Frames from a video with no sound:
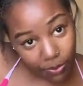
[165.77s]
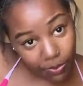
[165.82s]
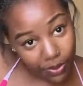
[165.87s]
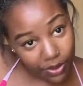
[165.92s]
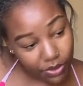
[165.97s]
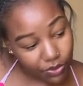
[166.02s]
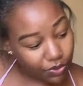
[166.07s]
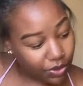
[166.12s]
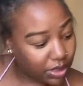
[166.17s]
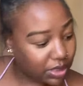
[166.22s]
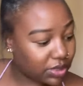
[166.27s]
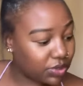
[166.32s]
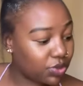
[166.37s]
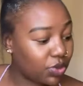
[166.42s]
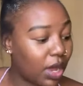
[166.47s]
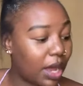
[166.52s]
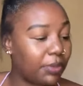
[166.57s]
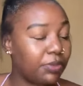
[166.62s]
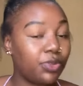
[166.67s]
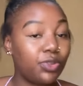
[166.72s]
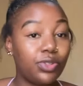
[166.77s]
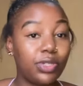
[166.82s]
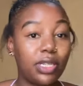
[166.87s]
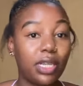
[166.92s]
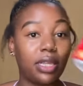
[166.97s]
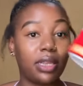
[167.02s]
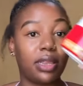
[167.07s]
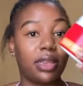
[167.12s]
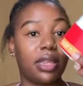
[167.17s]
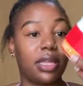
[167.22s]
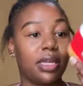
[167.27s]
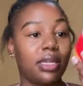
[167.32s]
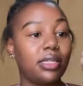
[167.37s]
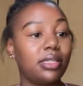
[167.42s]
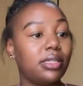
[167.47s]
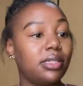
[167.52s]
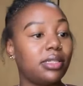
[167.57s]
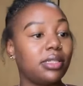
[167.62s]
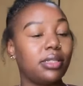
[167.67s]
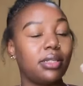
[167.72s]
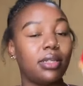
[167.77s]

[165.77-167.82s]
best friends. So I'm using this.